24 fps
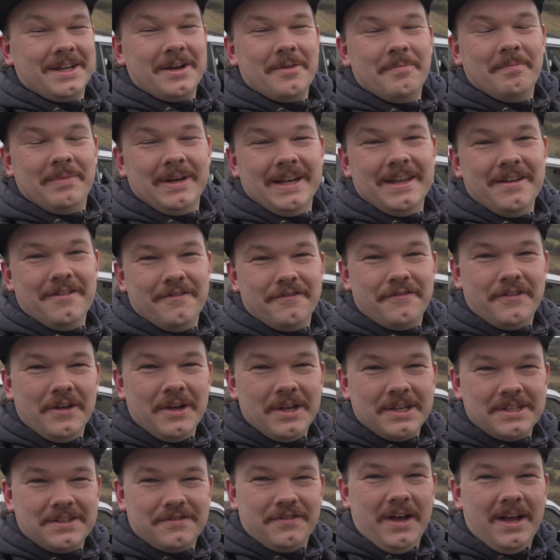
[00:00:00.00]
a complete
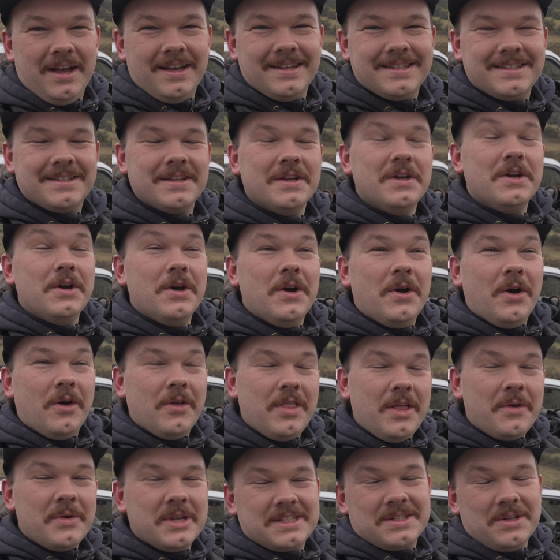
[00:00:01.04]
first for us,
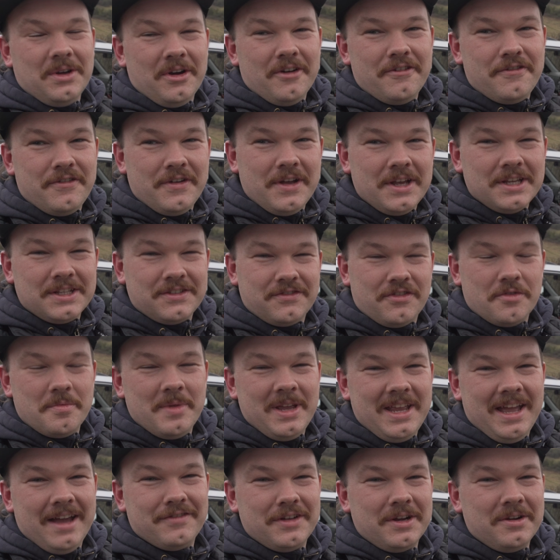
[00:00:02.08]
although it's not a first for
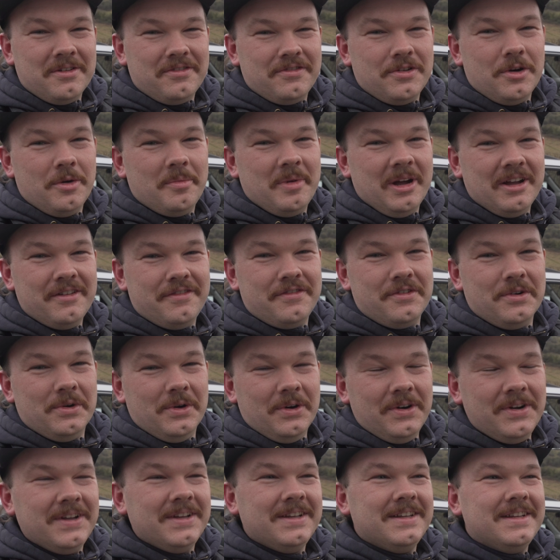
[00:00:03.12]
me having a
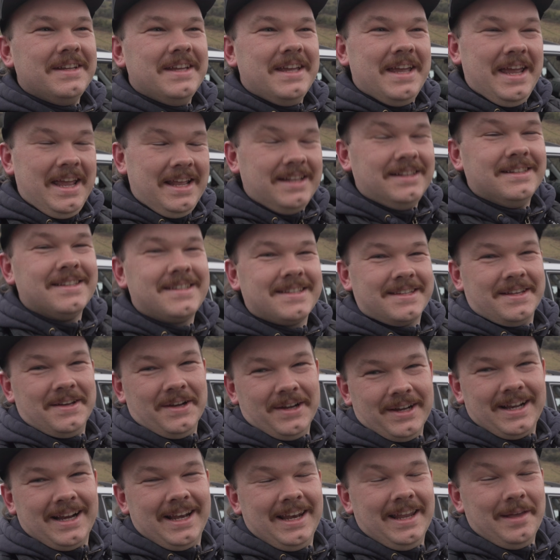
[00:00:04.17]
4x4.
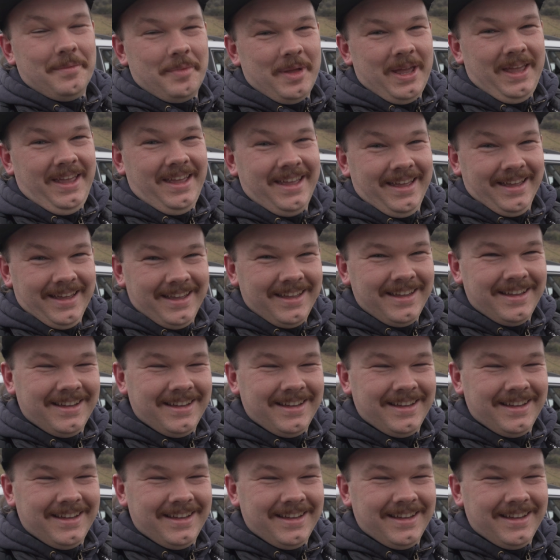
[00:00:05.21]
Insert clip here.